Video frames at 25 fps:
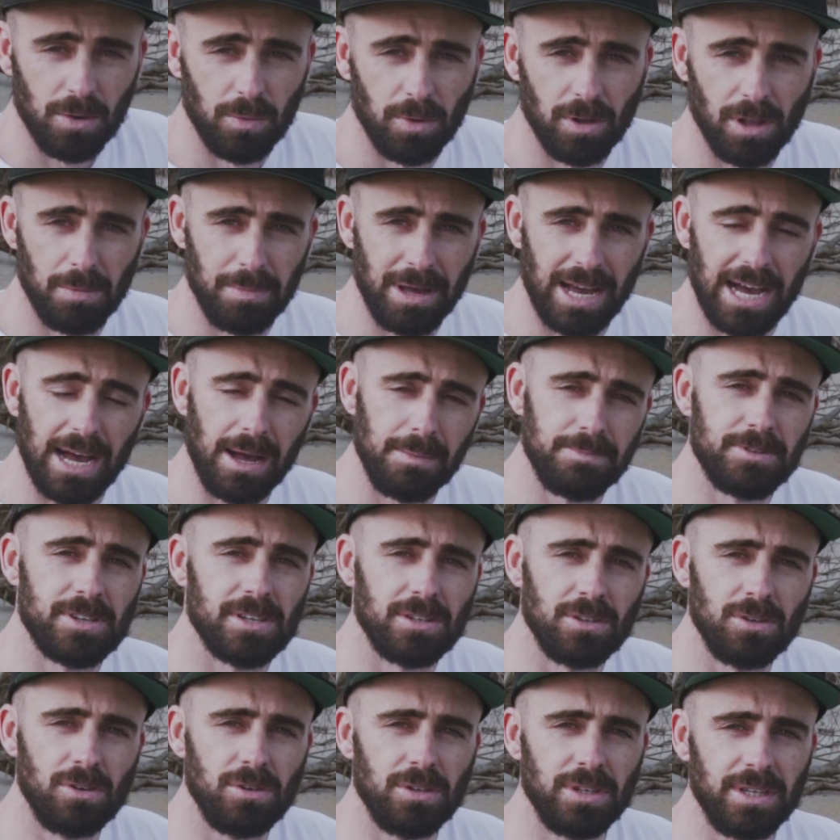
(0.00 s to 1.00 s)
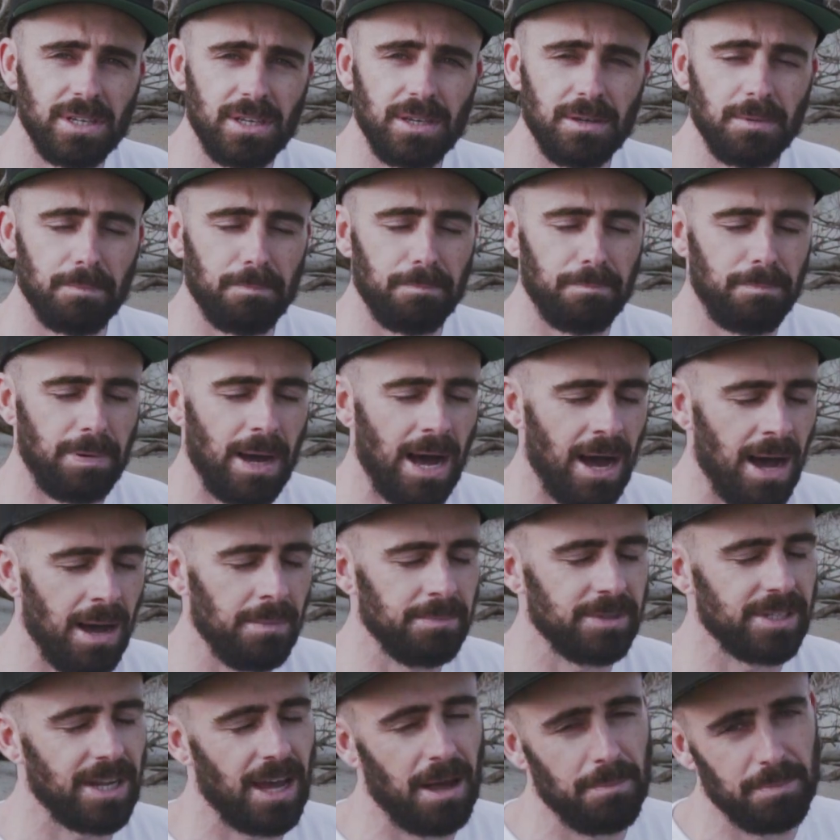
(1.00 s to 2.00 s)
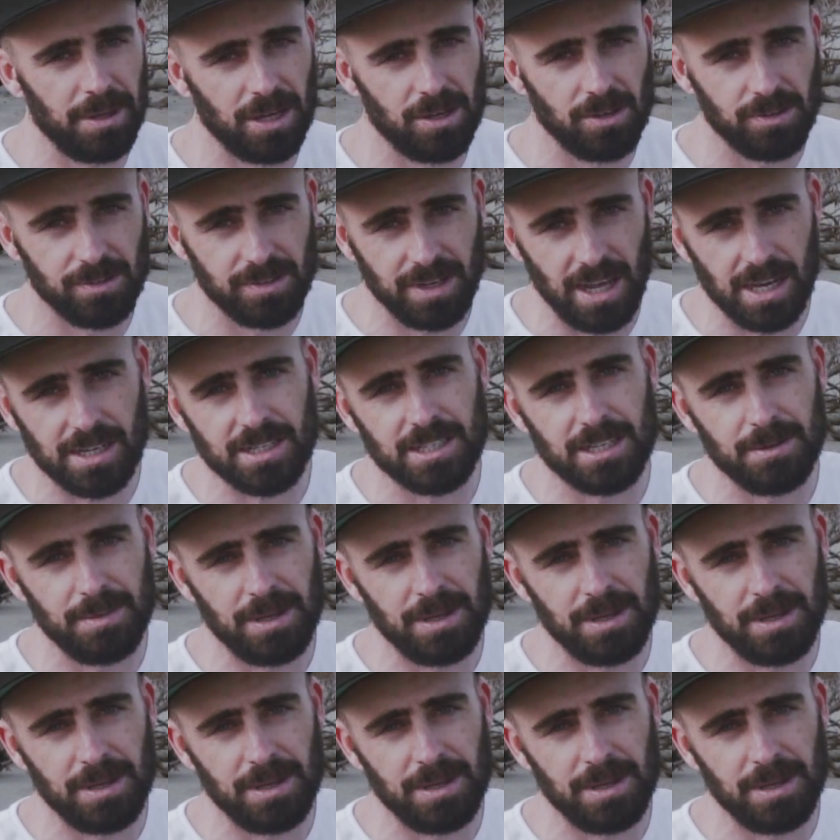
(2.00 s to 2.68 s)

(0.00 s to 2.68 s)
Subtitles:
Well, I'm absolutely pumped up because next